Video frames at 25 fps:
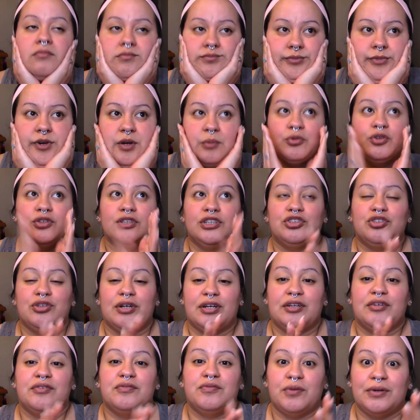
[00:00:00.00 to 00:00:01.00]
I'm really trying
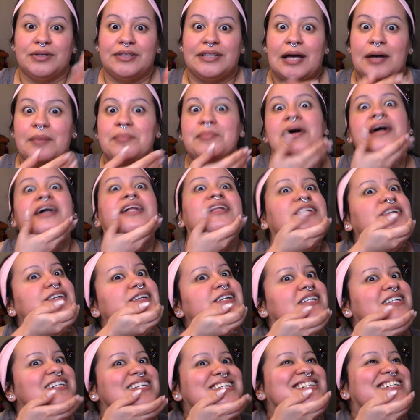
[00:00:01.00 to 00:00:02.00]
to avoid that matte
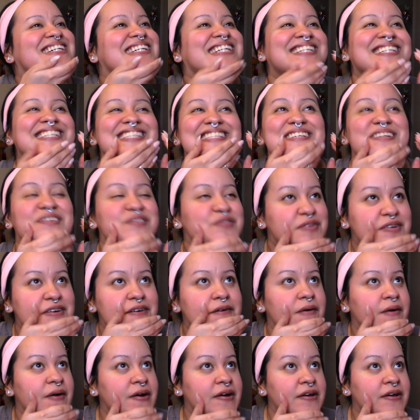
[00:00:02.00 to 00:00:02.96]
look because it will